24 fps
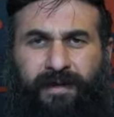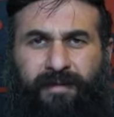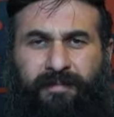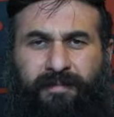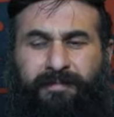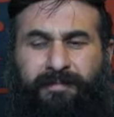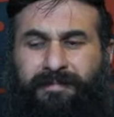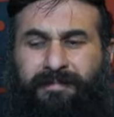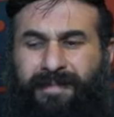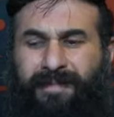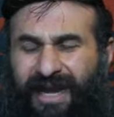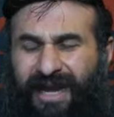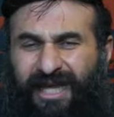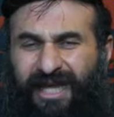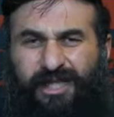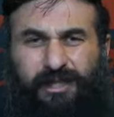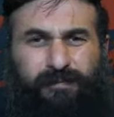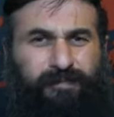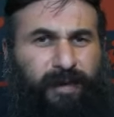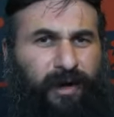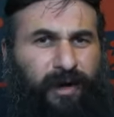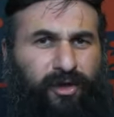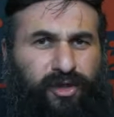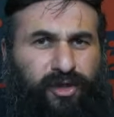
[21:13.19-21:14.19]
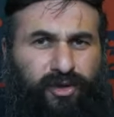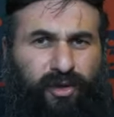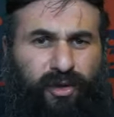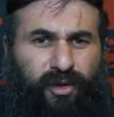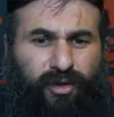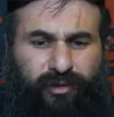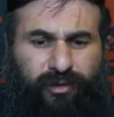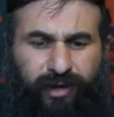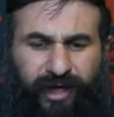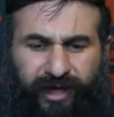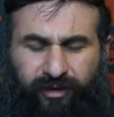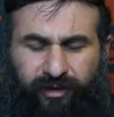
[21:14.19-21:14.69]
Many spiritual
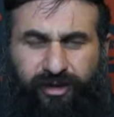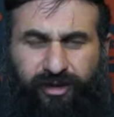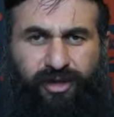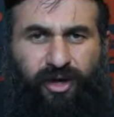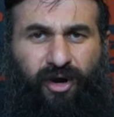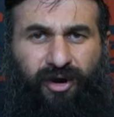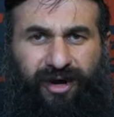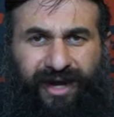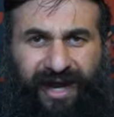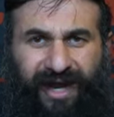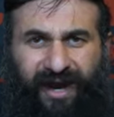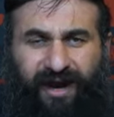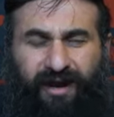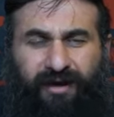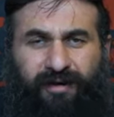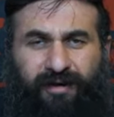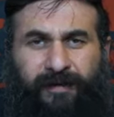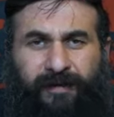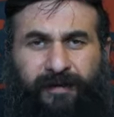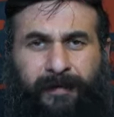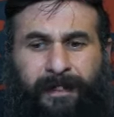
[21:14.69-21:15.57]
leaders are there.